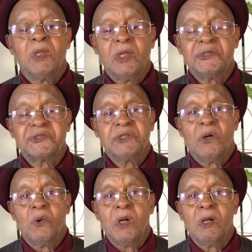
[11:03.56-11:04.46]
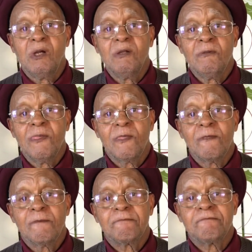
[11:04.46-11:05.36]
And so
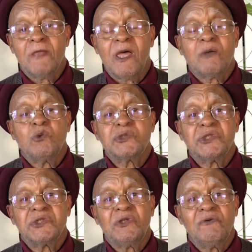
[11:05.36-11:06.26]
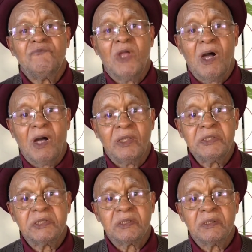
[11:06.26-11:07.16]
the acquisition of
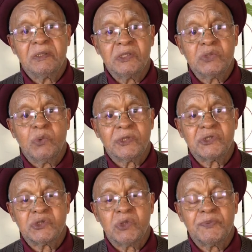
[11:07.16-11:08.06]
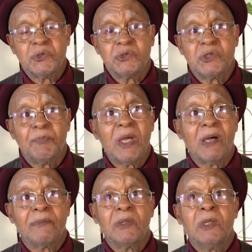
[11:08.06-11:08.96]
knowledge is what the scripture is
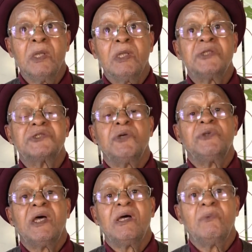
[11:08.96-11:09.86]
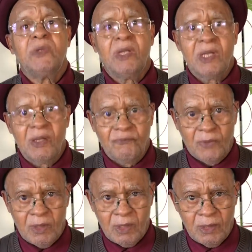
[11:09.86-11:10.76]
about. And so now we have
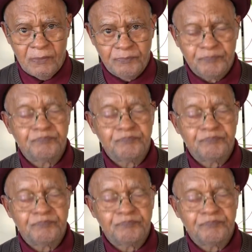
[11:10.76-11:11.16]
a